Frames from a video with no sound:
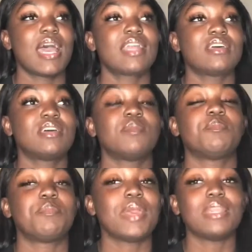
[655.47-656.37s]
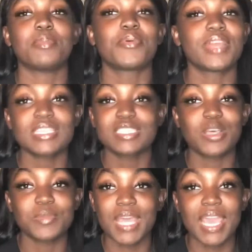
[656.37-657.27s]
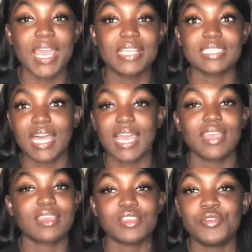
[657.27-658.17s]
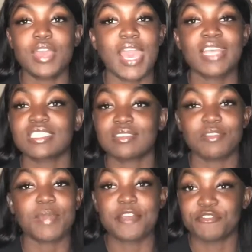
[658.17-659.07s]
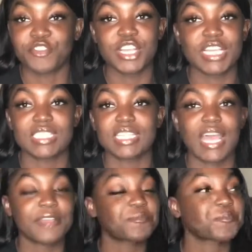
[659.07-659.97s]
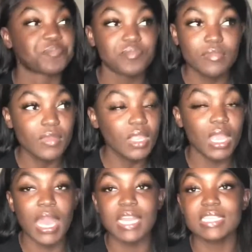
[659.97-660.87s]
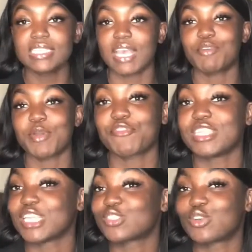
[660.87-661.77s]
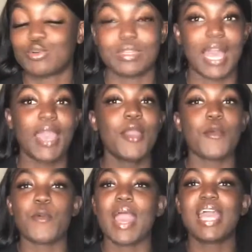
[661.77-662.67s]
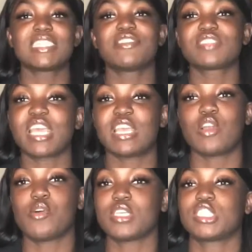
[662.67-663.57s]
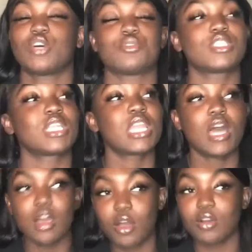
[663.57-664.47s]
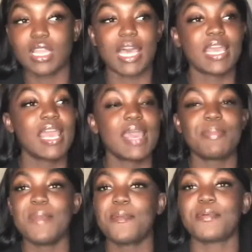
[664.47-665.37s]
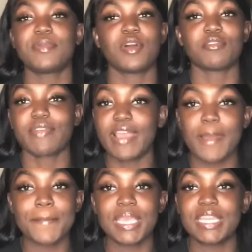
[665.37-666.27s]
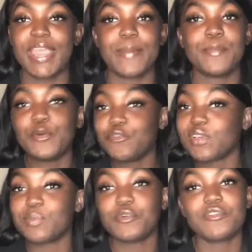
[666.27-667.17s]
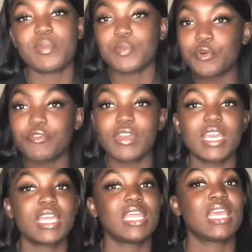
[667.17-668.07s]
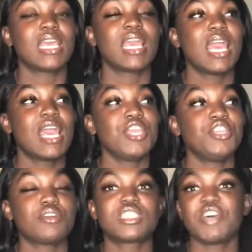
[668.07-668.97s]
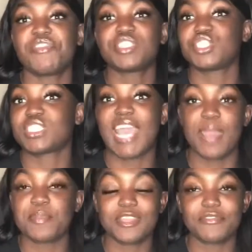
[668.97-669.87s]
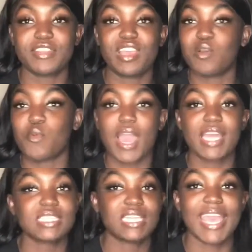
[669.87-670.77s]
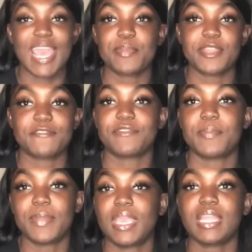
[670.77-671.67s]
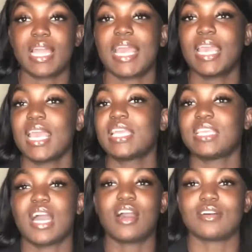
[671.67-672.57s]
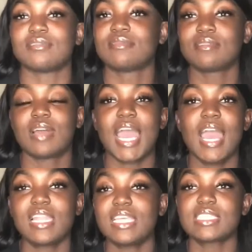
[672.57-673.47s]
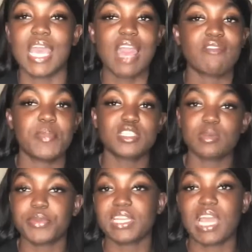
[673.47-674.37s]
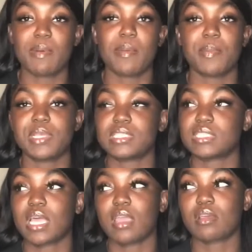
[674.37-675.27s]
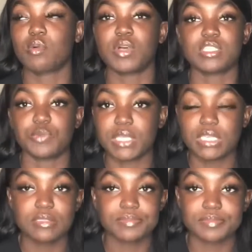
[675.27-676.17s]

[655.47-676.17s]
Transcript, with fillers: I done been depressed some days. Like, you can ask my friends. Like, I done sat friends at school, like, why is everything going so slow? Like, people around me, they're moving, moving, moving, and, you know, stuff is just happening for them. Why is it not happening for me? Like, y'all, I at least say I have a mental breakdown about my business, like, once a week.